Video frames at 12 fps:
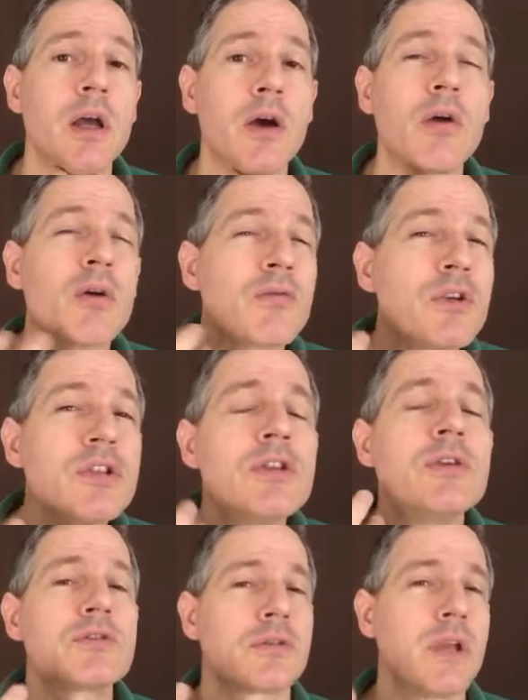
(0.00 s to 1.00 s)
uh, or
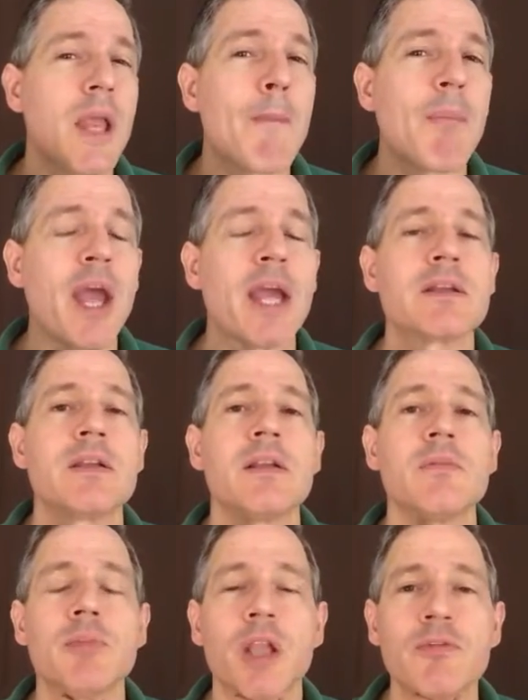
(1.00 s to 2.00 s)
reduced or
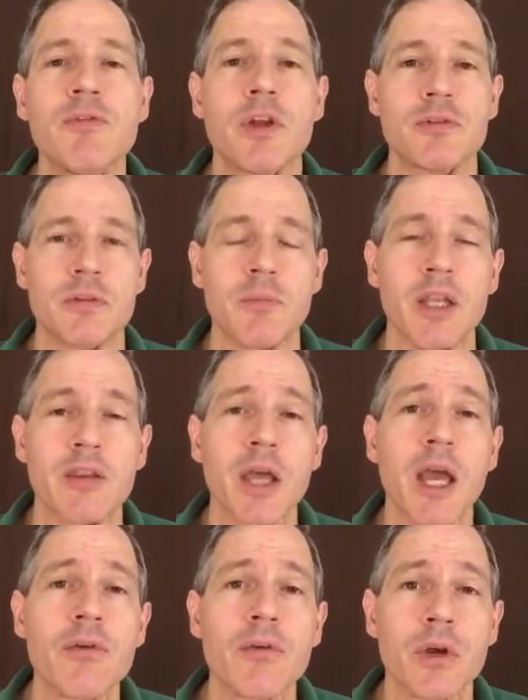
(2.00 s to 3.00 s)
impacted blood flow to my
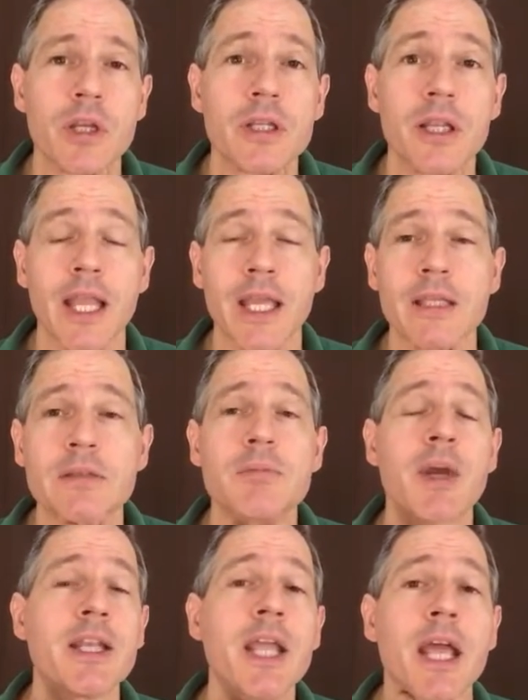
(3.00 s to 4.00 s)
thyroid gland,
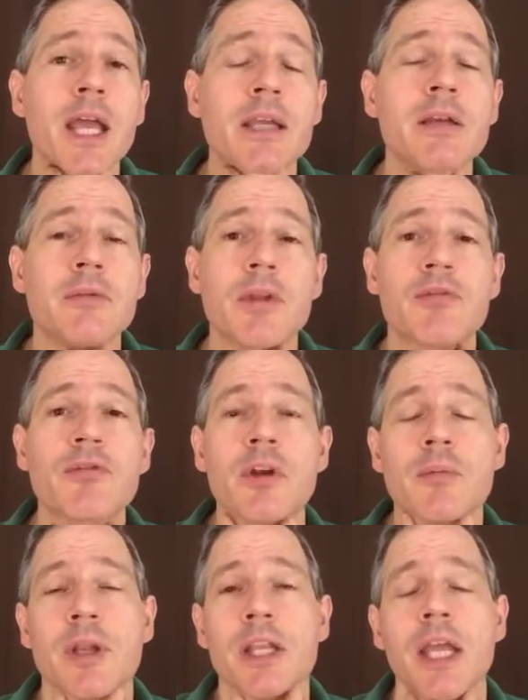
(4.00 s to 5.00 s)
my neck, and the
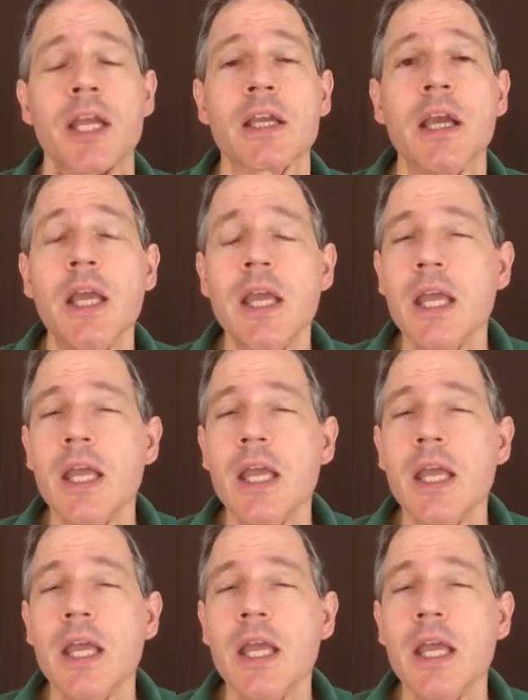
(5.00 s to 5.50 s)
front of my neck,